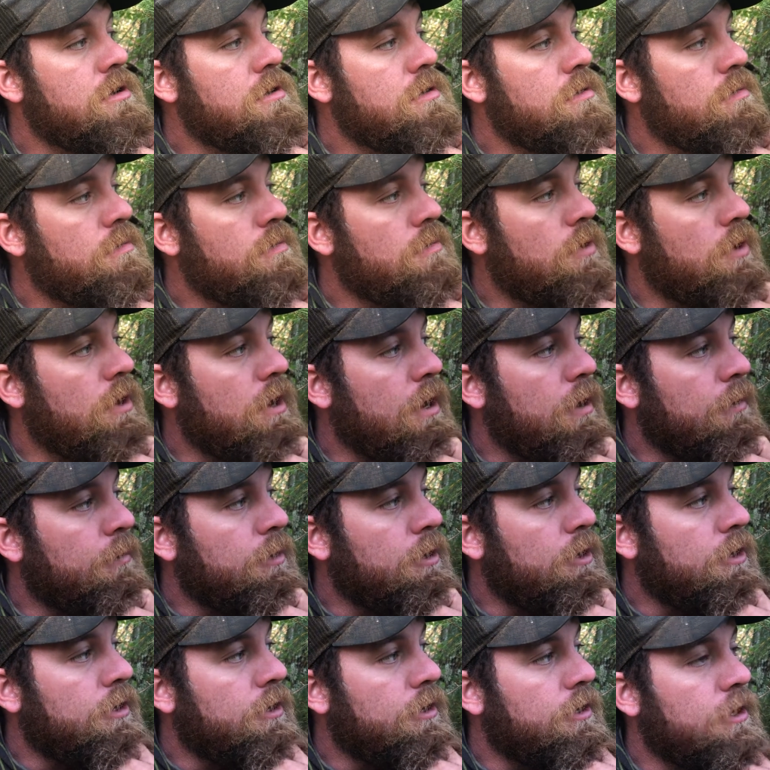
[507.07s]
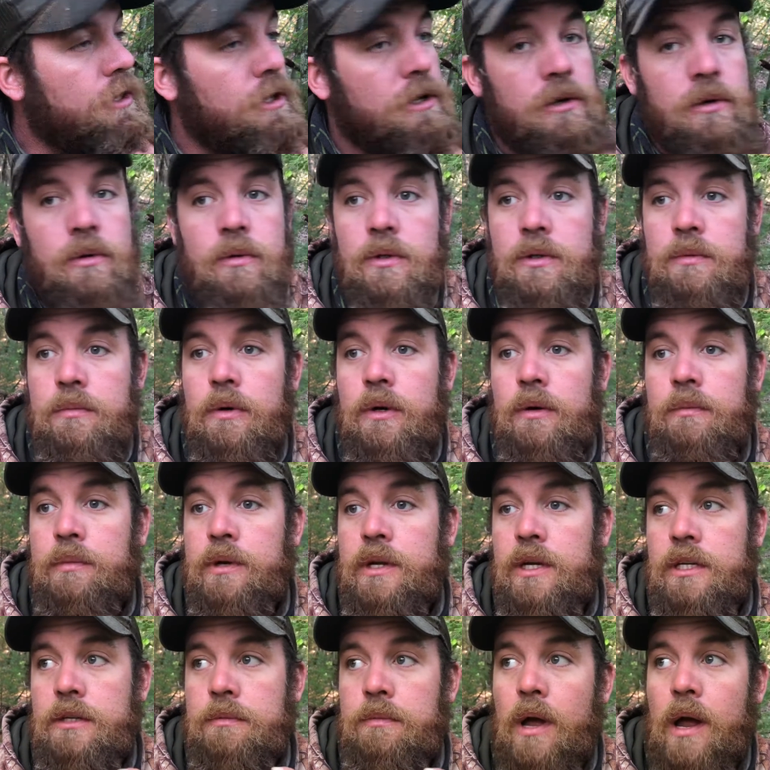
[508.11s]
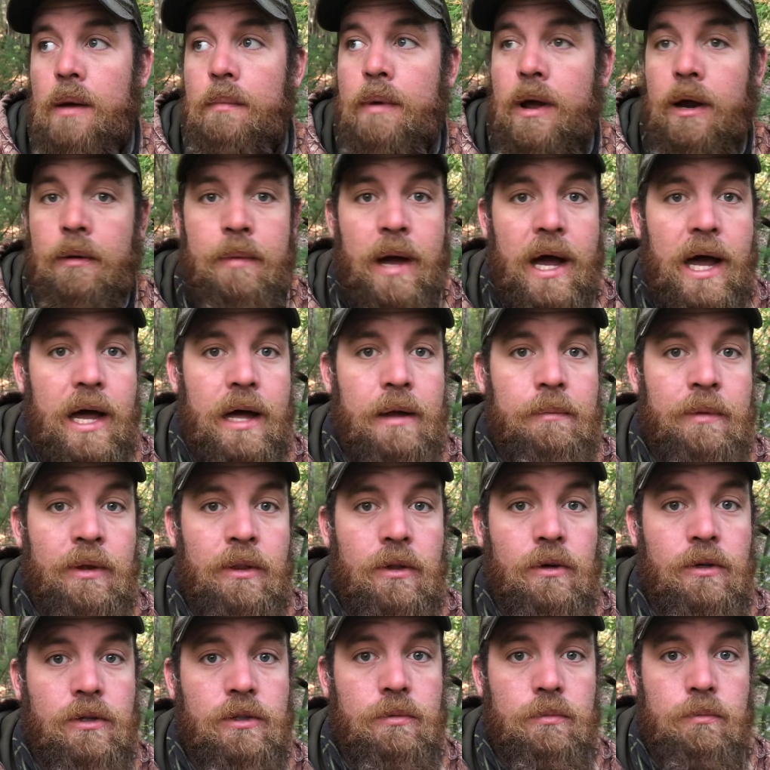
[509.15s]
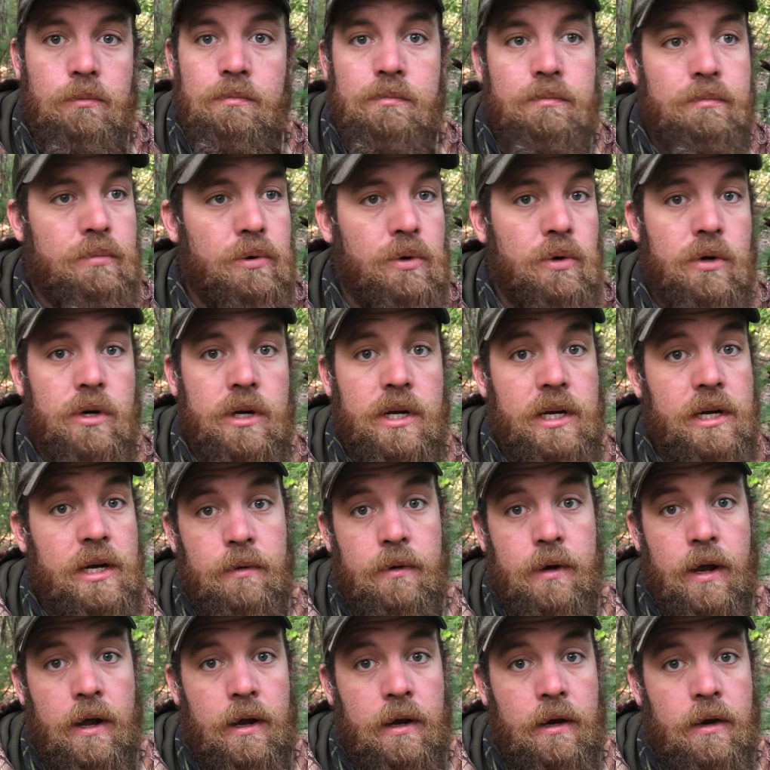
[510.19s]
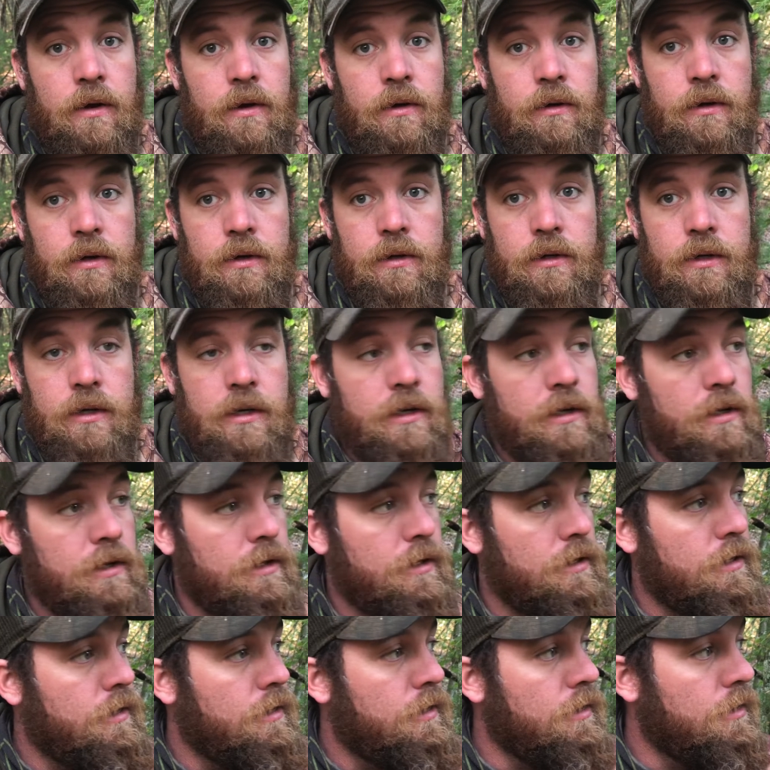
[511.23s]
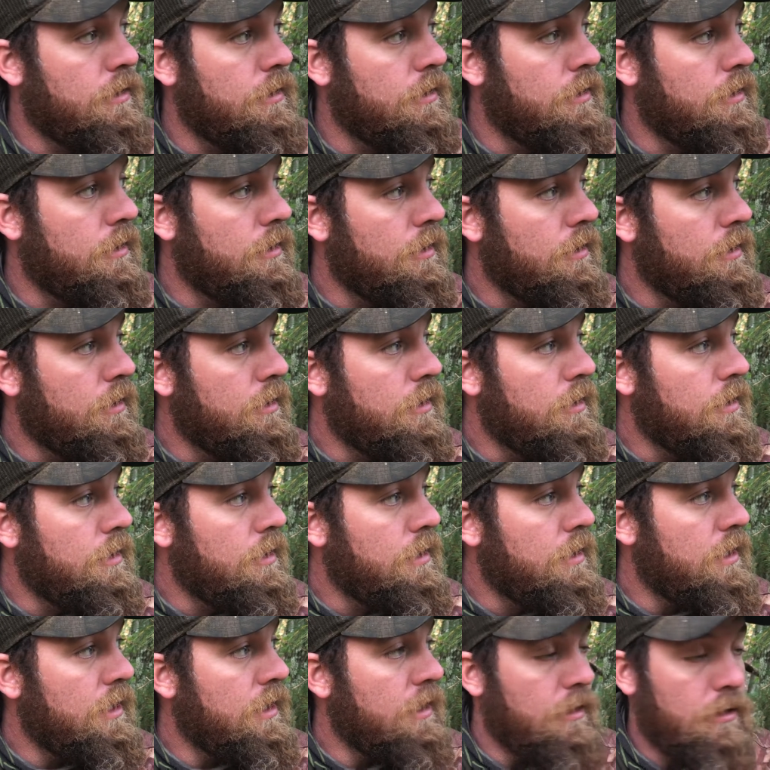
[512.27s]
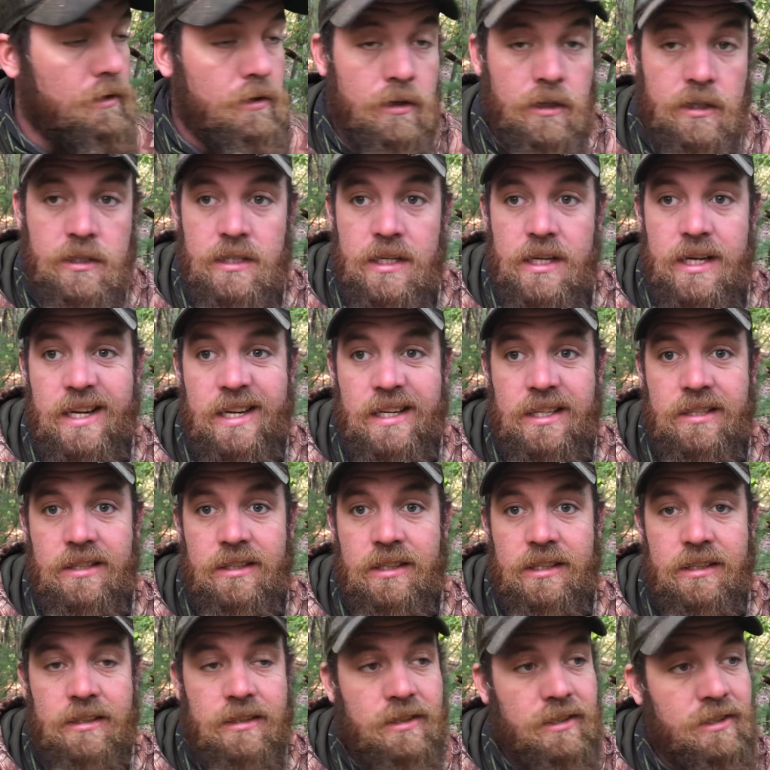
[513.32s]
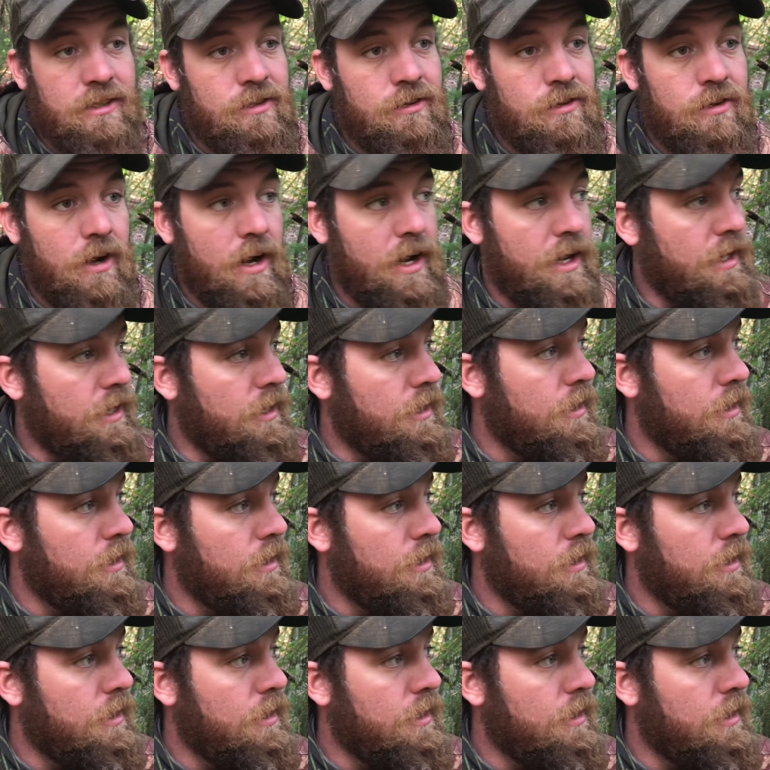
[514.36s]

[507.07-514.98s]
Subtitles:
what I'm gonna do is, because that big behind me looks pretty daggone good. It looks excellent, it looks great.